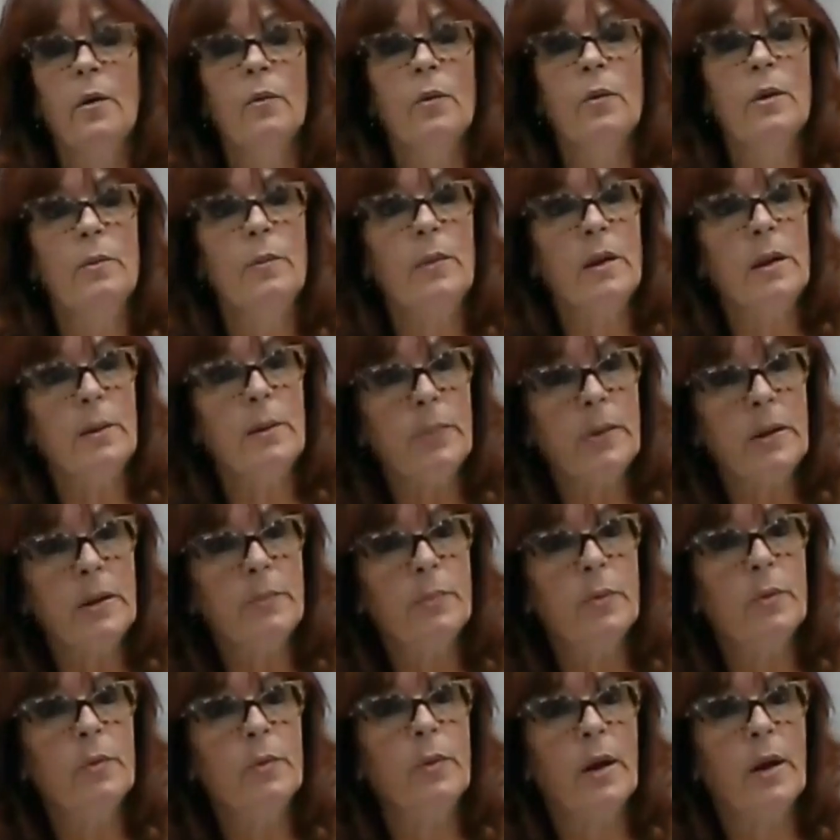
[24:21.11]
We meet
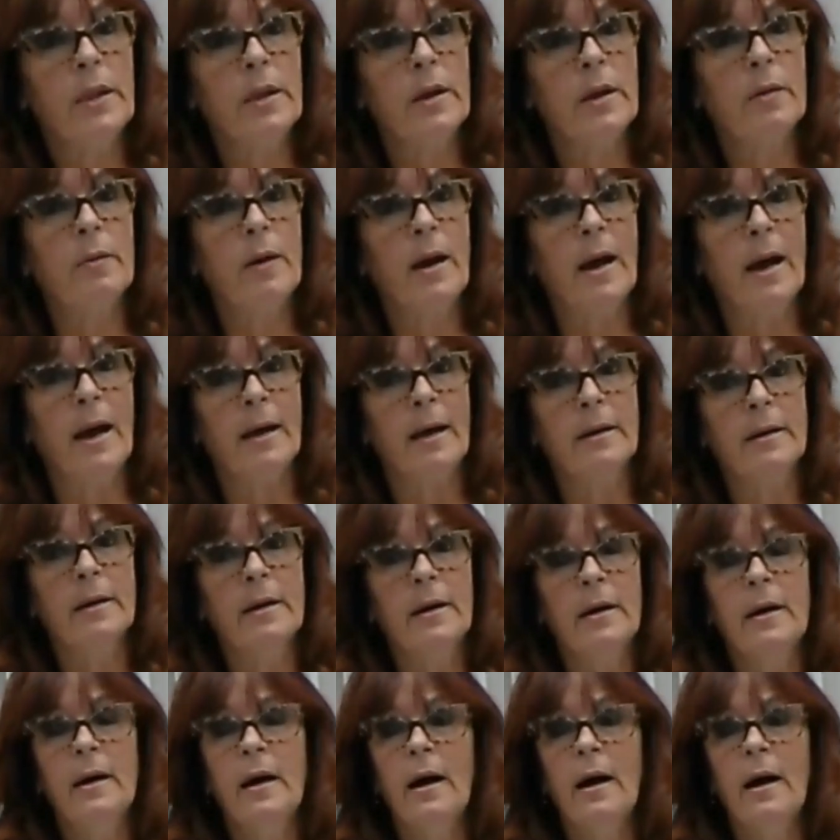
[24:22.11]
people where they're at.